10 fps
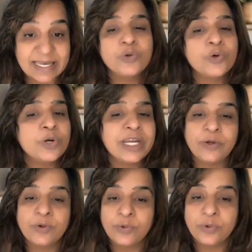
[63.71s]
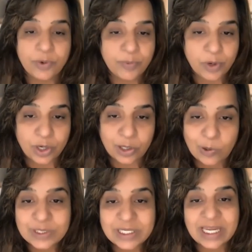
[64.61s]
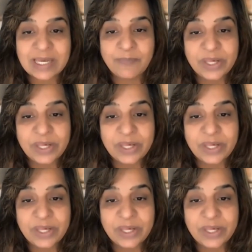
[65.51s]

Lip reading: You don't need to close any